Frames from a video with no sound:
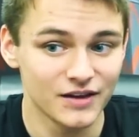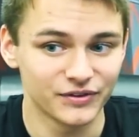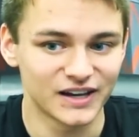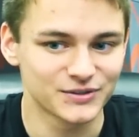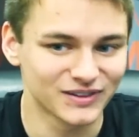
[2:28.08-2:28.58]

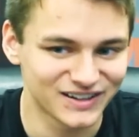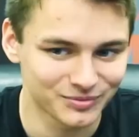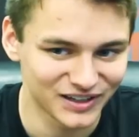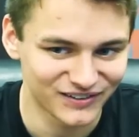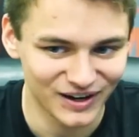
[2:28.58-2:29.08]
If you guys would like
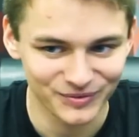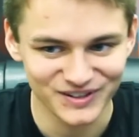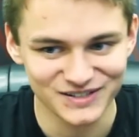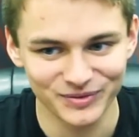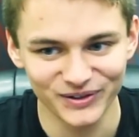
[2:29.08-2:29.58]
to play around with
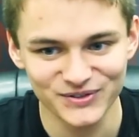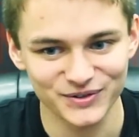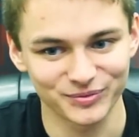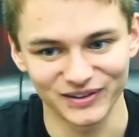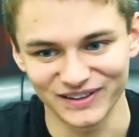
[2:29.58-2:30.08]
these builds,
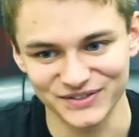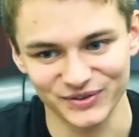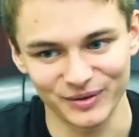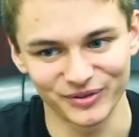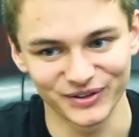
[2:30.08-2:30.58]
we've put links
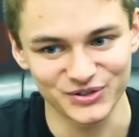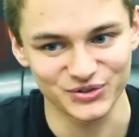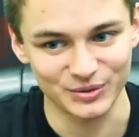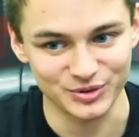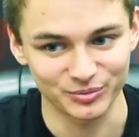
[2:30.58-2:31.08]
for them in the
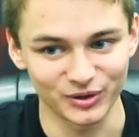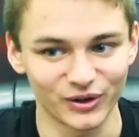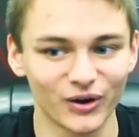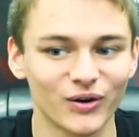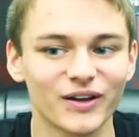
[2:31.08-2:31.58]
description
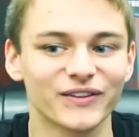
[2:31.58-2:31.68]
below.